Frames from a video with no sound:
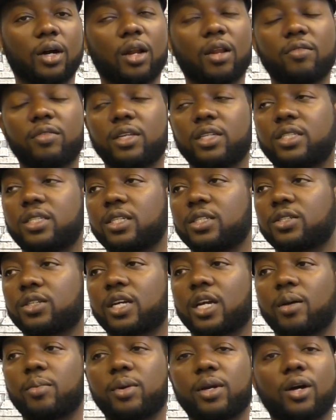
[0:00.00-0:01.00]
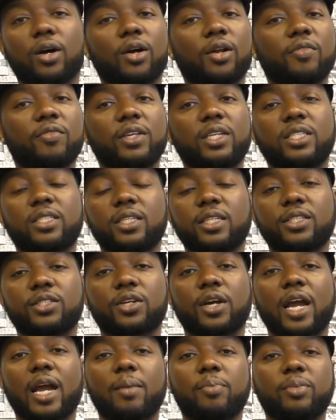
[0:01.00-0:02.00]
All of these things are coming. All of these things
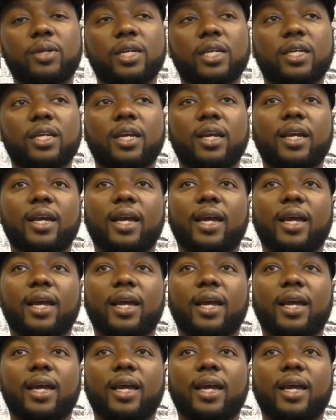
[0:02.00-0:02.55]
are happening.